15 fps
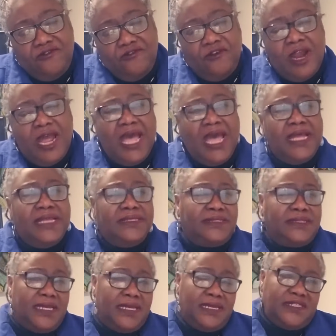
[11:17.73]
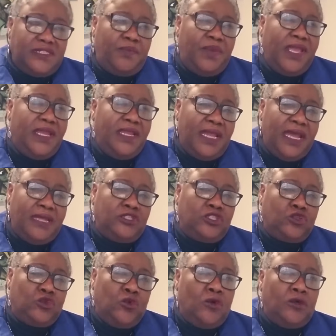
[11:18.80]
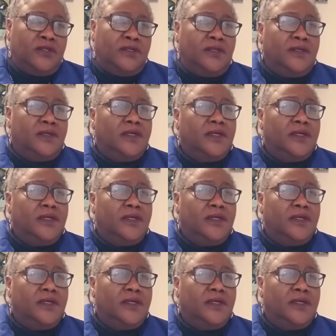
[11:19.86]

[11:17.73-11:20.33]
France, Spain, and so on